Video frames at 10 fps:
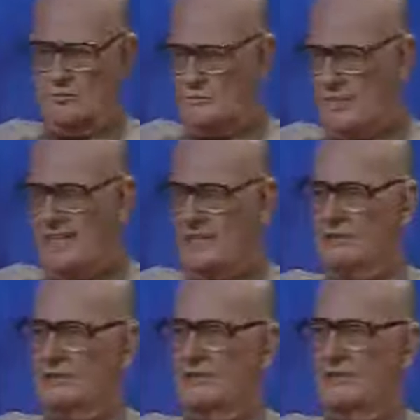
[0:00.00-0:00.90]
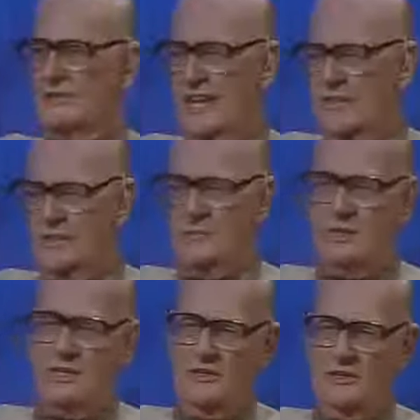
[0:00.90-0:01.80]
billions, tens of
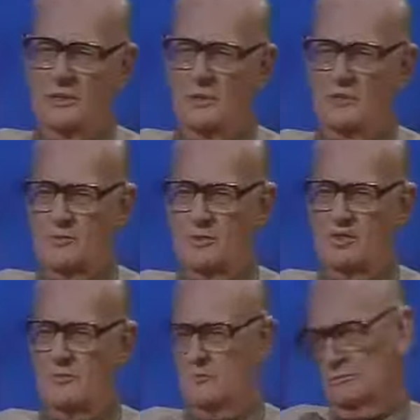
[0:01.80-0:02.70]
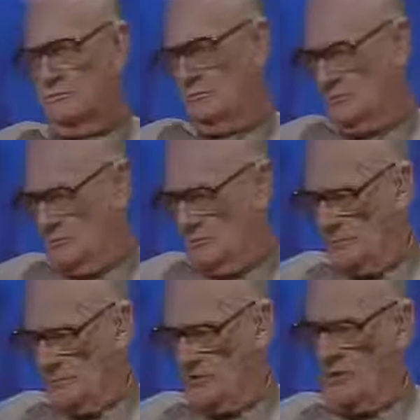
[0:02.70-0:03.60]
billions, possibly even
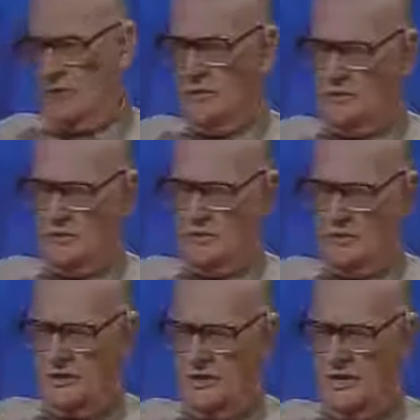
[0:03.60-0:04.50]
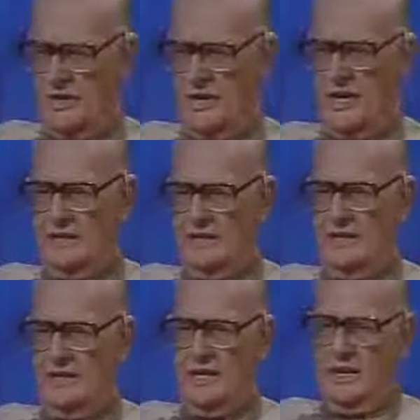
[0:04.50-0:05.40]
much further in the future. And
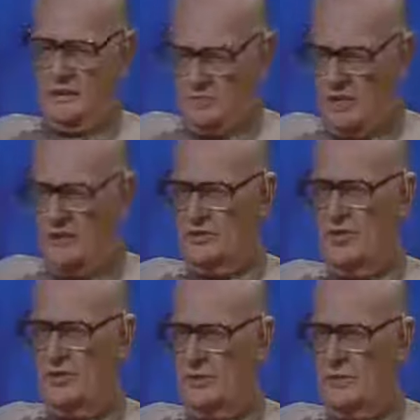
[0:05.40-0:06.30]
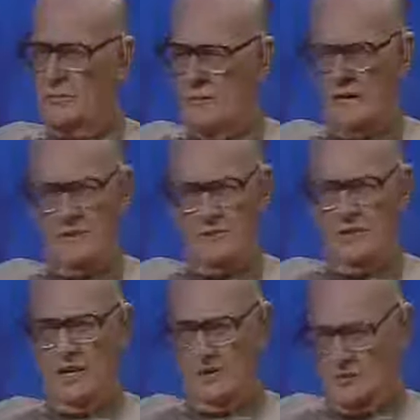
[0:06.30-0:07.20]
as Carl said, we may have
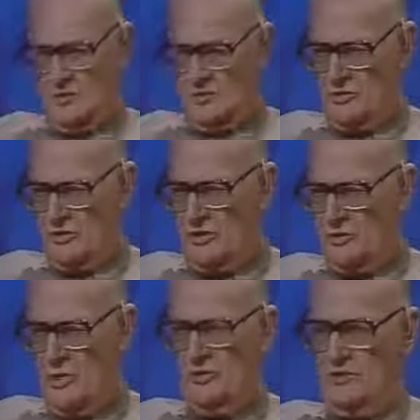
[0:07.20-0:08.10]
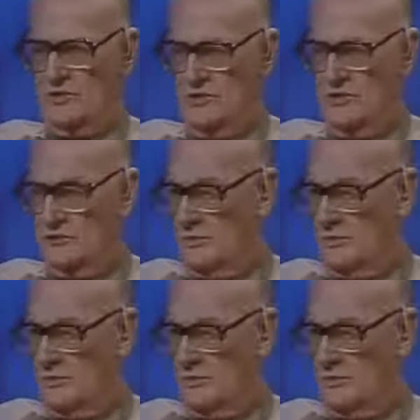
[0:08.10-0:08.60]
the answers to these questions in